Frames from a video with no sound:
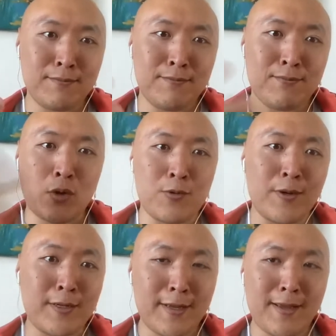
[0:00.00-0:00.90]
more
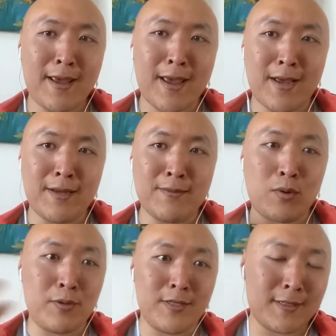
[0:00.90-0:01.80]
quickly and more
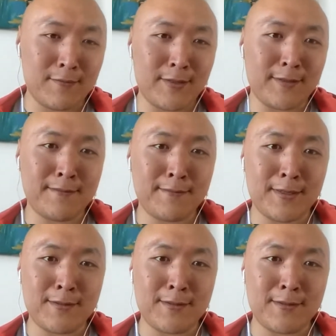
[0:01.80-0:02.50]
productively, right?